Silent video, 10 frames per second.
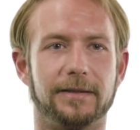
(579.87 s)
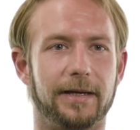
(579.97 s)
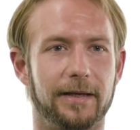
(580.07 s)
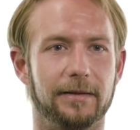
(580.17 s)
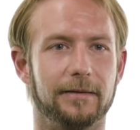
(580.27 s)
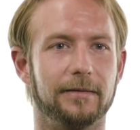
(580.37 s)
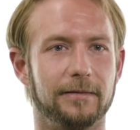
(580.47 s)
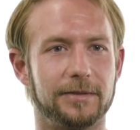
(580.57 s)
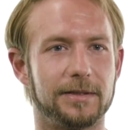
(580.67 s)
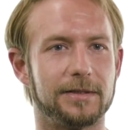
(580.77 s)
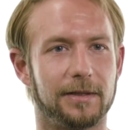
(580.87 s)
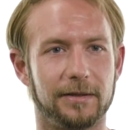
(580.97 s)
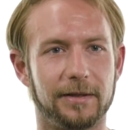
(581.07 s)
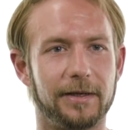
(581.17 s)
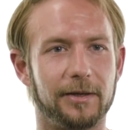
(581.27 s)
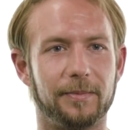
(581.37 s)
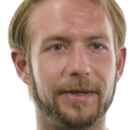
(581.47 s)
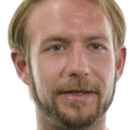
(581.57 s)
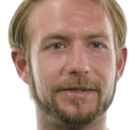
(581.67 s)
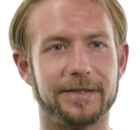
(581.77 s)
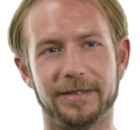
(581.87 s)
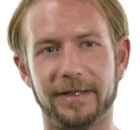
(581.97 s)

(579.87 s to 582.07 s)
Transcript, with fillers: I hid just a little bit just